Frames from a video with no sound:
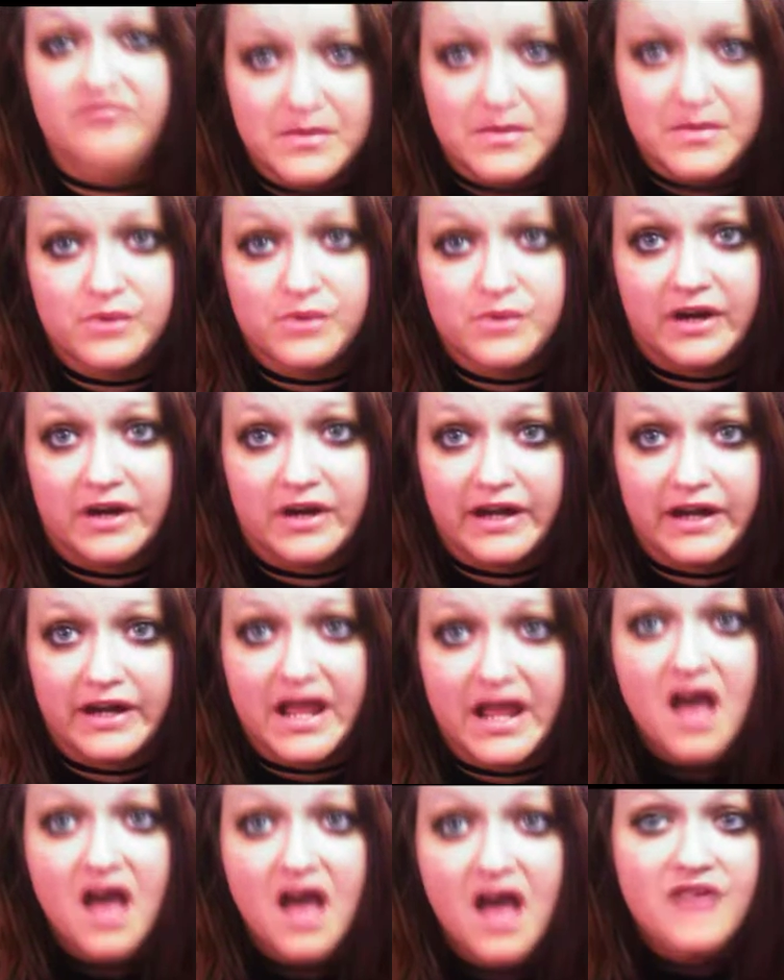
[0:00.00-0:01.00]

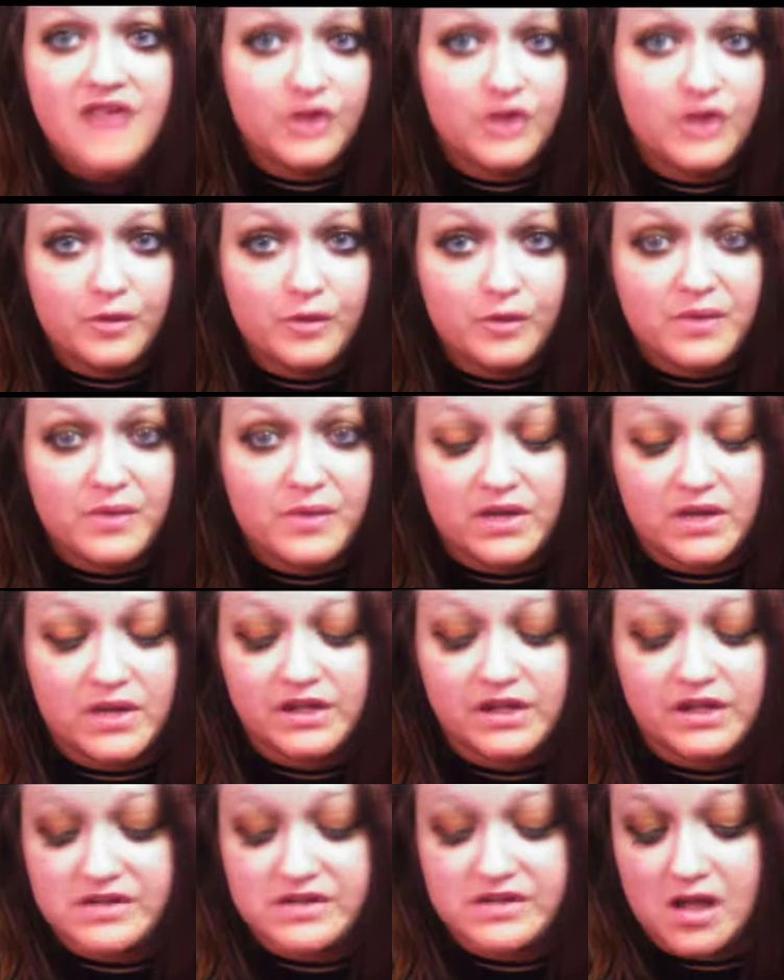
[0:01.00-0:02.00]
February there will be one of
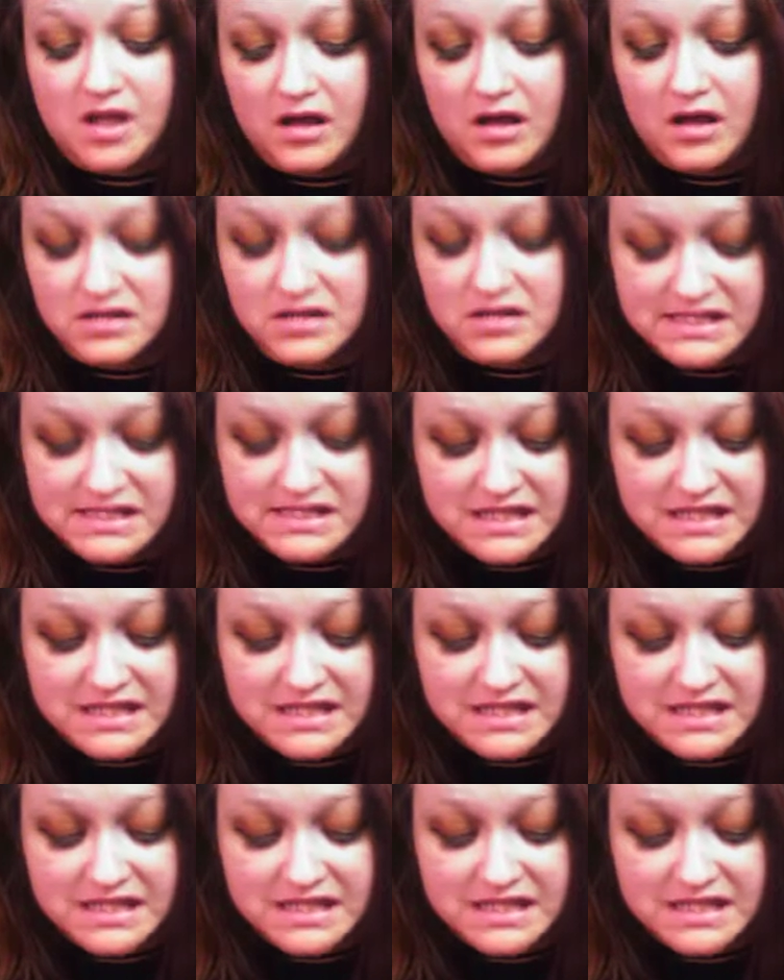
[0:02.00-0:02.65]
those hauls.